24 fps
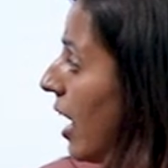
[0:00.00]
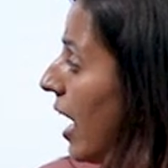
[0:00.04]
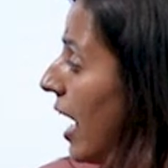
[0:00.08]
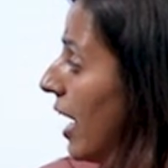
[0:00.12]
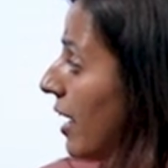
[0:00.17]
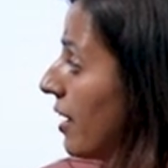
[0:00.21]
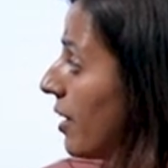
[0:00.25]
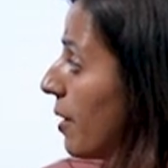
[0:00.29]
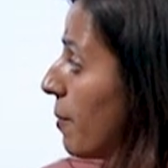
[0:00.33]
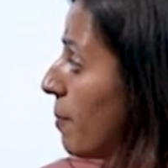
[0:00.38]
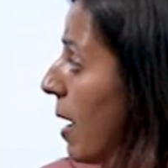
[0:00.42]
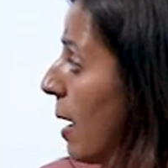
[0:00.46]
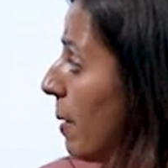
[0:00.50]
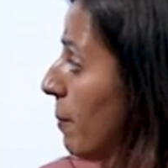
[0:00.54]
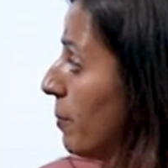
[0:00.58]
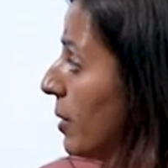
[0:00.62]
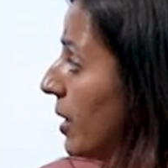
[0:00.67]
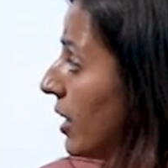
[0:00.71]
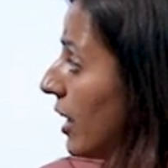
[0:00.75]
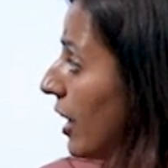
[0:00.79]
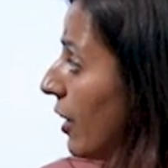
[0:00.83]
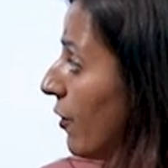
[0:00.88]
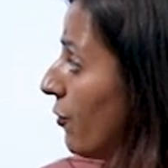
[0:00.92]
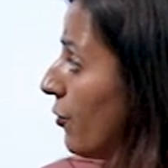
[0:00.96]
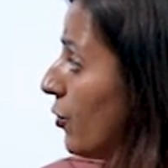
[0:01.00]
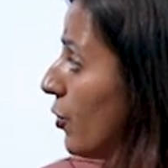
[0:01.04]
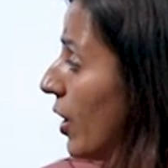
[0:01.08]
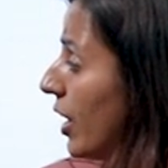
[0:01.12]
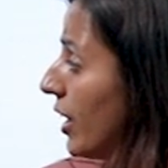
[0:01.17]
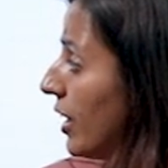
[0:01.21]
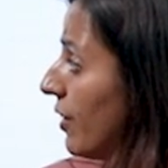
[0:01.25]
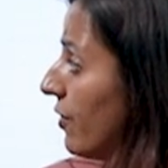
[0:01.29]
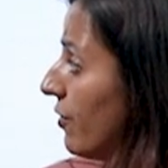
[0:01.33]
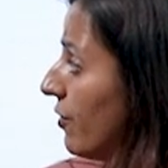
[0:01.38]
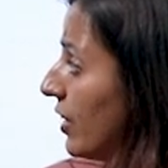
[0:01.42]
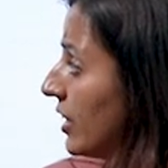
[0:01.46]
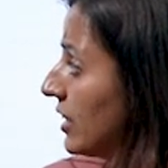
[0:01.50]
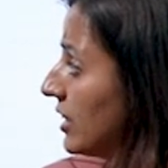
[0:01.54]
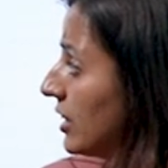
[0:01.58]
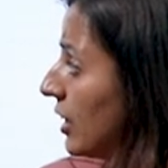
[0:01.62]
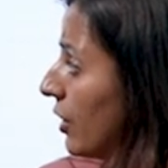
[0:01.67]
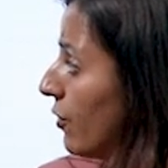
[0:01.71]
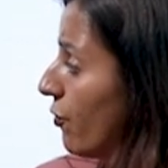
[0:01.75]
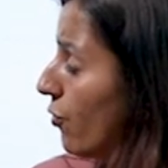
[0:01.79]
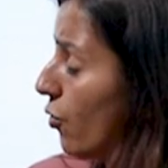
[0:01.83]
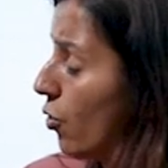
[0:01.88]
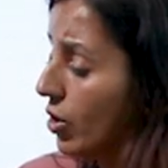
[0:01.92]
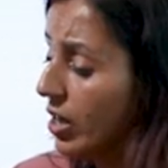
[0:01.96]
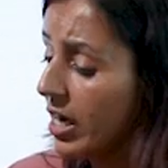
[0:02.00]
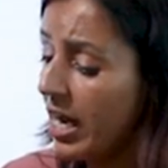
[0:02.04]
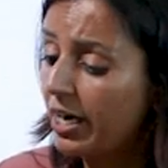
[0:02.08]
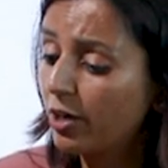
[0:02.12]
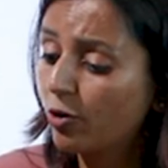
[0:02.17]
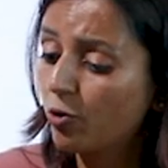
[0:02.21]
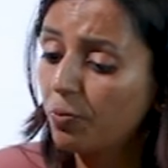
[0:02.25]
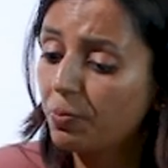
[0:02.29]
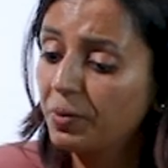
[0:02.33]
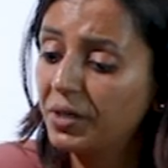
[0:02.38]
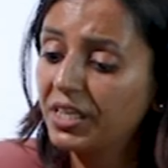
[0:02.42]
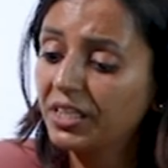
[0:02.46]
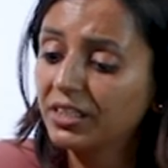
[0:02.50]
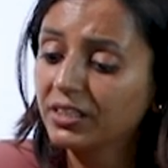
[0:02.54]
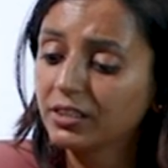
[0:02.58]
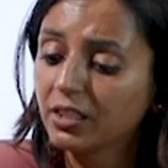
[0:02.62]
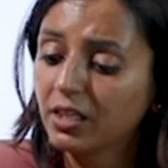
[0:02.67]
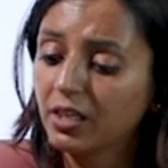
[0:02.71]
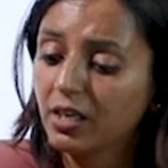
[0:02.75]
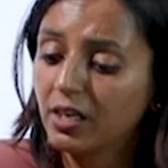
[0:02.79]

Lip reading: And remember, if you are investing 4 lakh rupees,